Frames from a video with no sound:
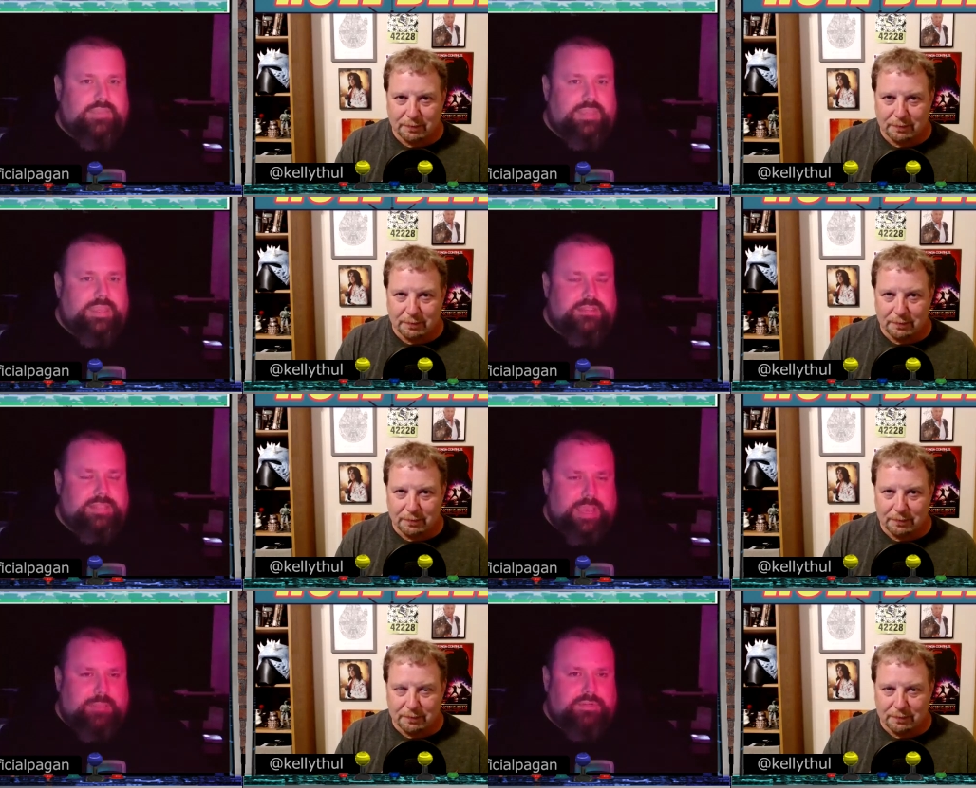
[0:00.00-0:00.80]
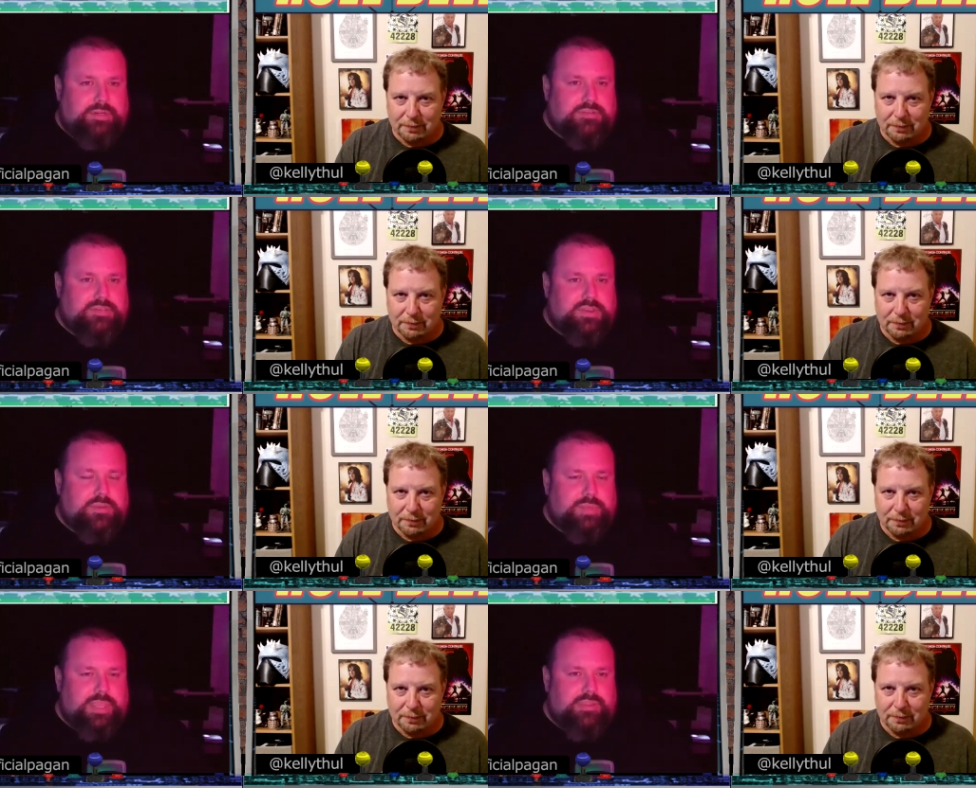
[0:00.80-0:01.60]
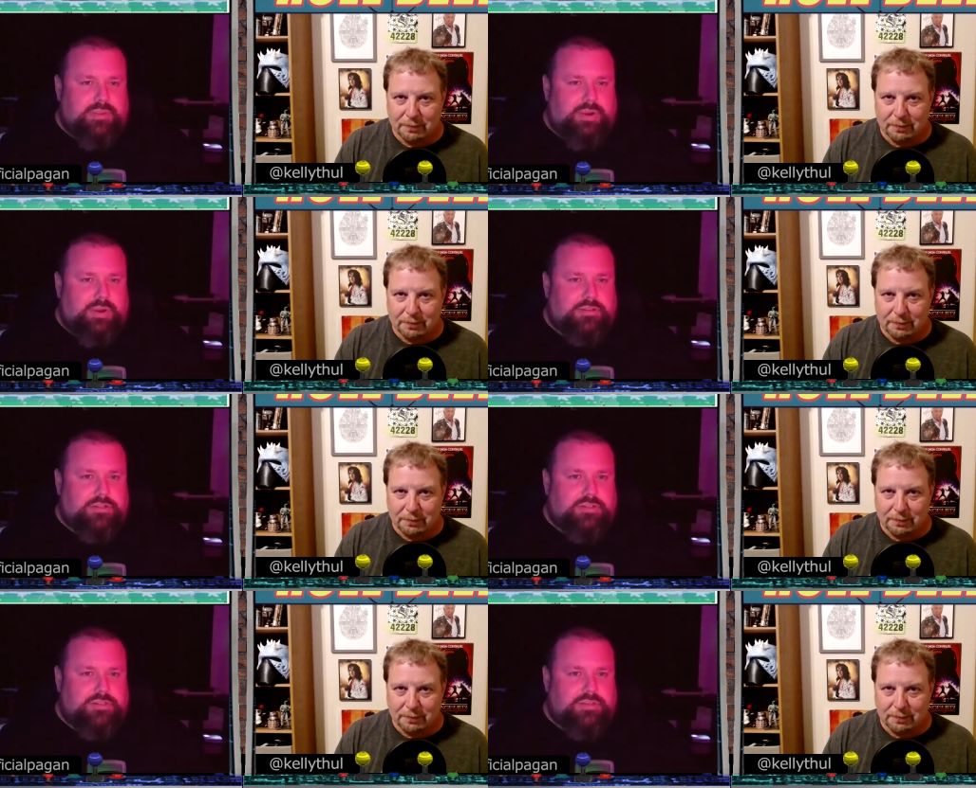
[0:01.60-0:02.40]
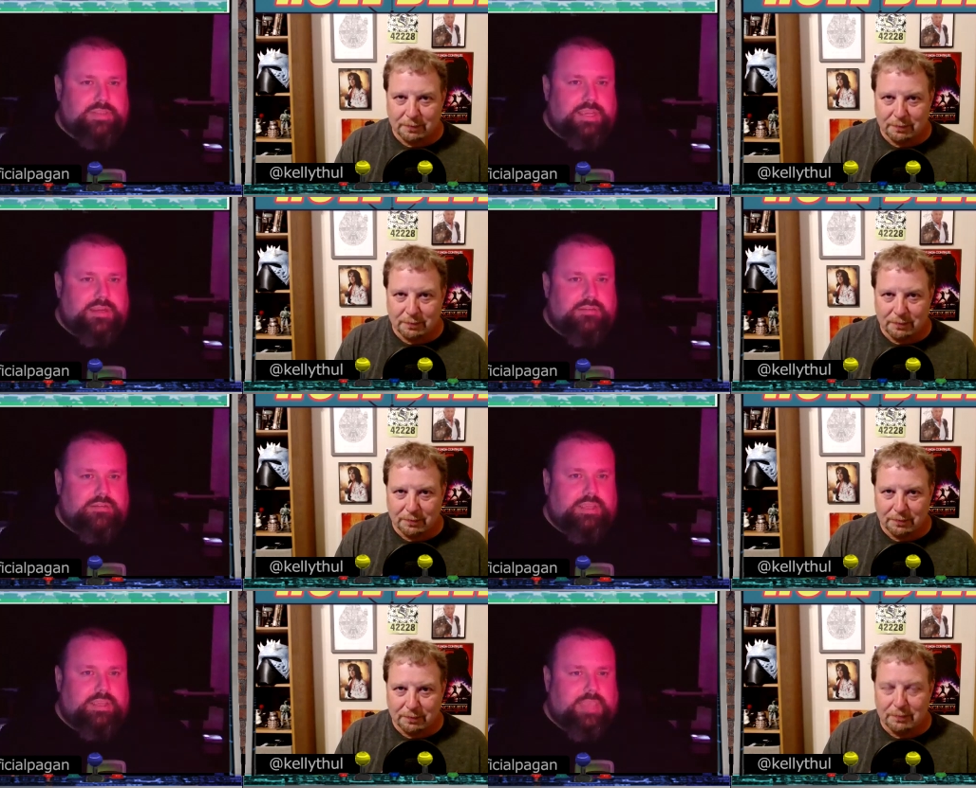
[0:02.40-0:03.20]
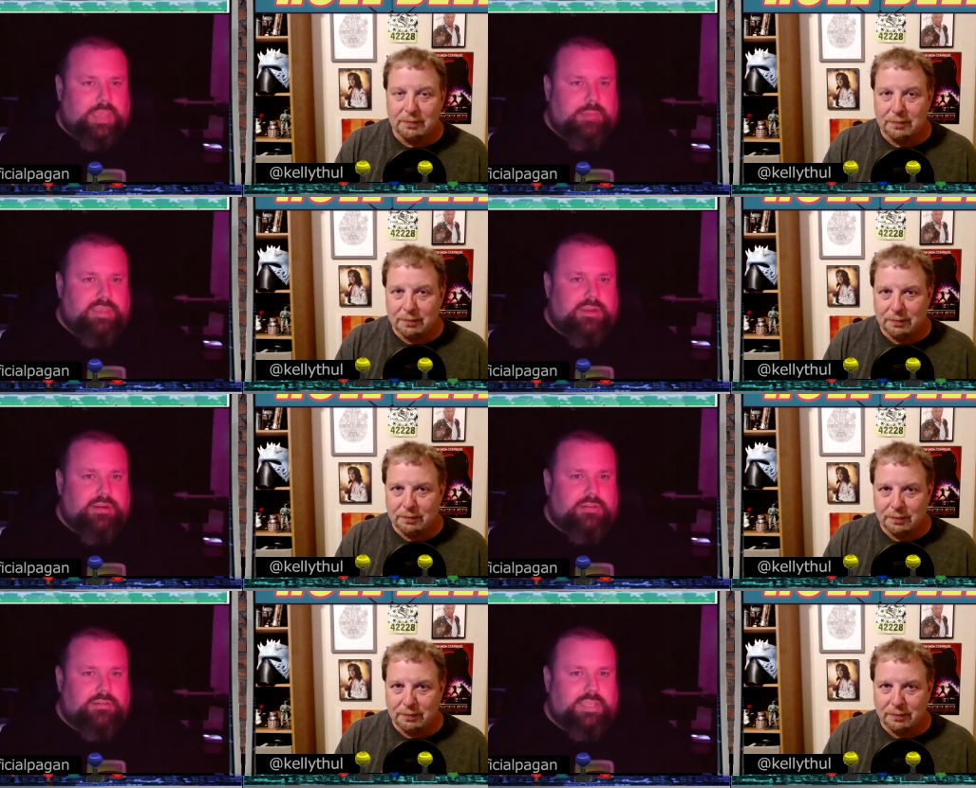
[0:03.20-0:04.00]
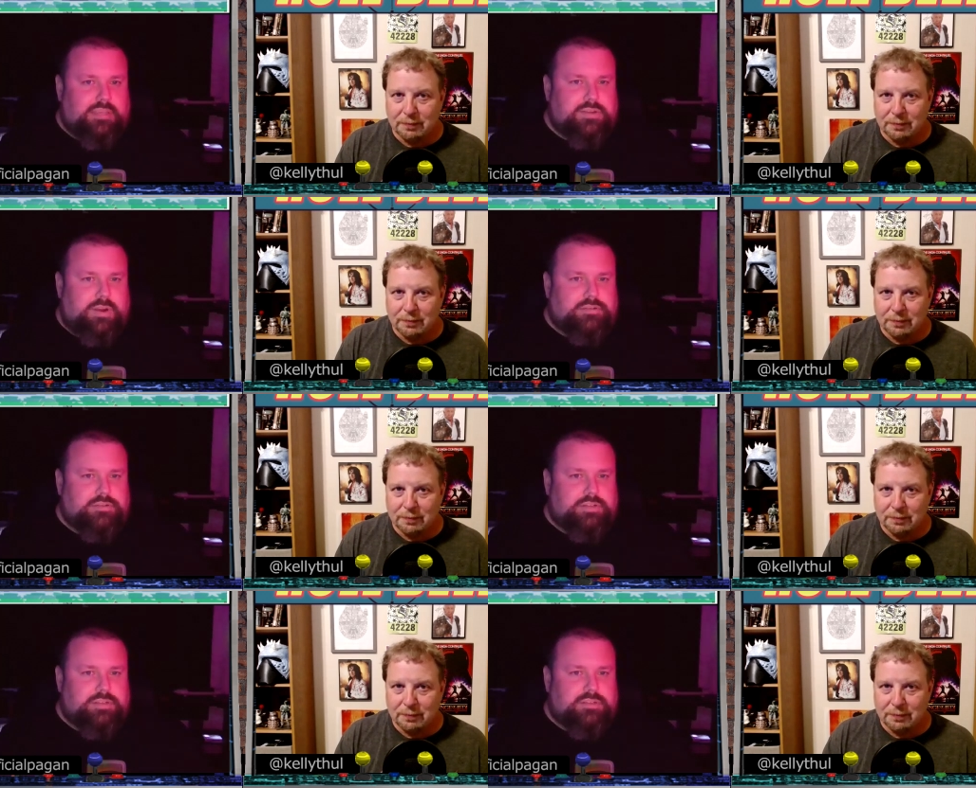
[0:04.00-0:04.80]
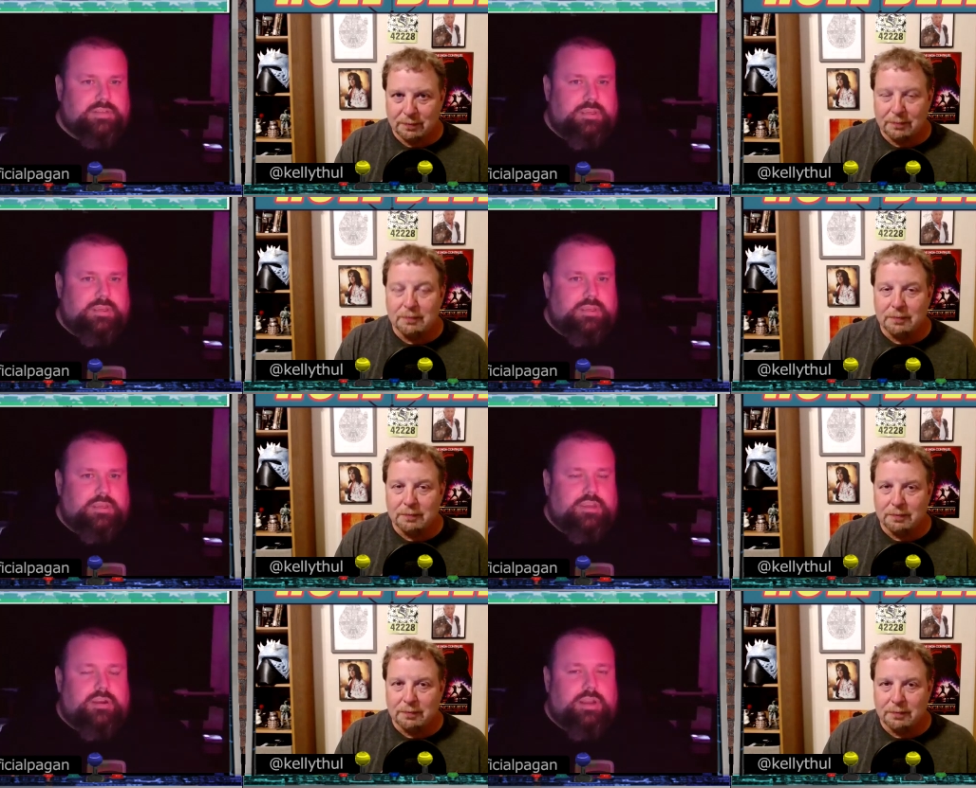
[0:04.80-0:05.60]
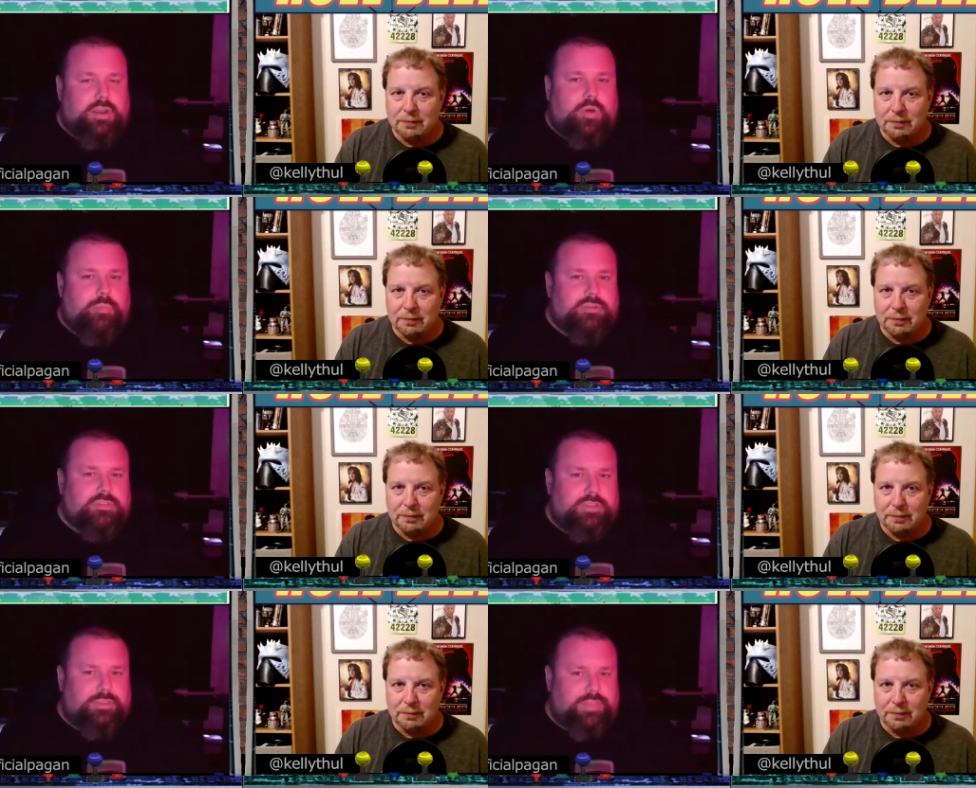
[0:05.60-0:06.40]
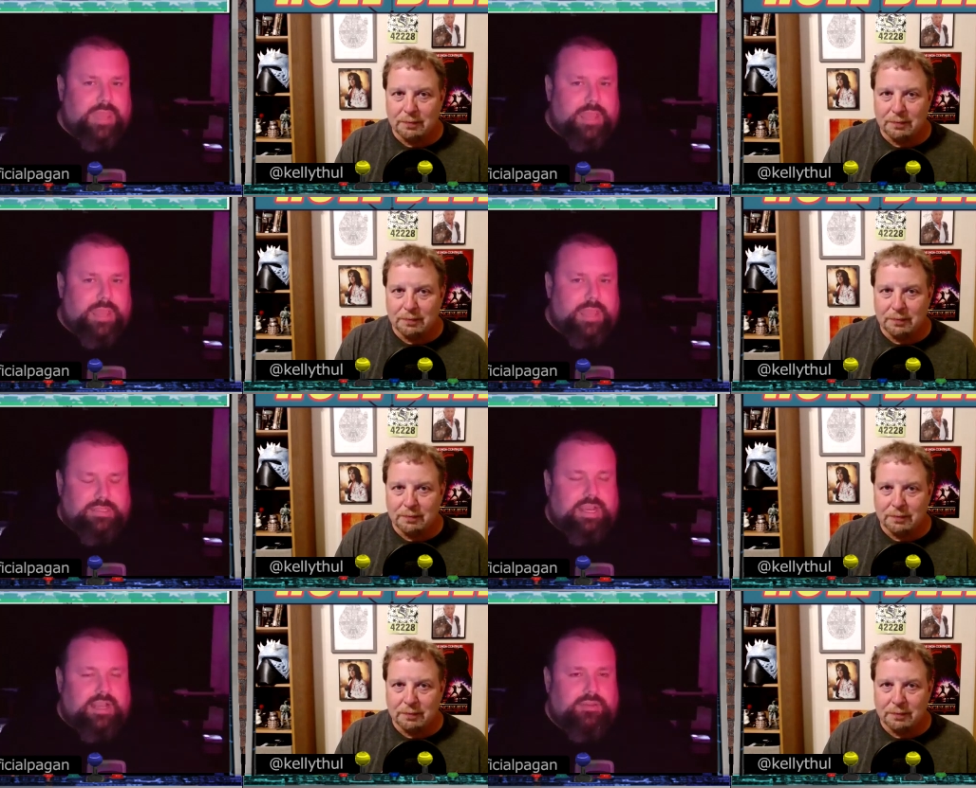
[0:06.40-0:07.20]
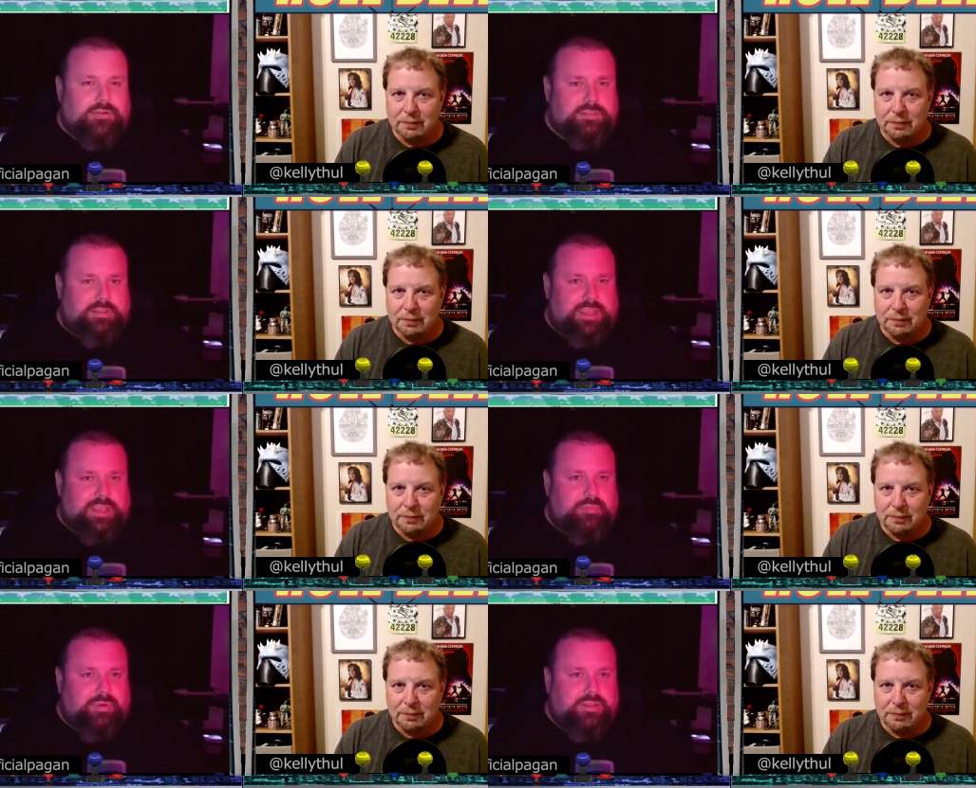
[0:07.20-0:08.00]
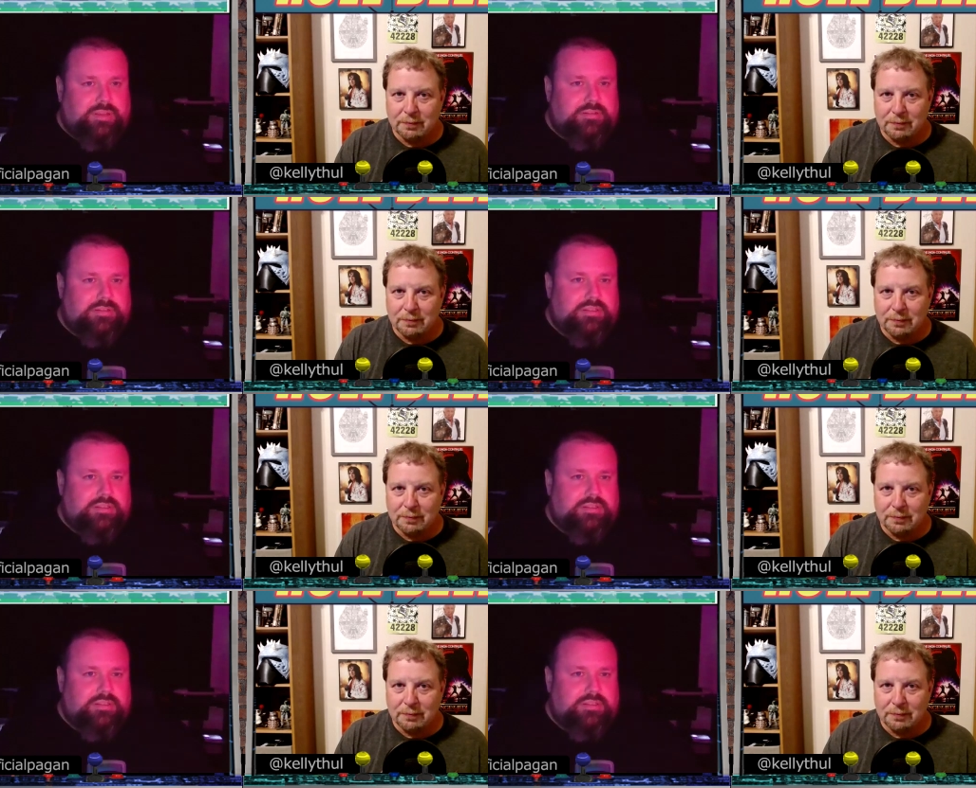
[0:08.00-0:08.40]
Speaker 1: and the adapter so you can play other cartridges on there like Game Gear and Lynx cartridges, you're at almost a thousand dollars at that point.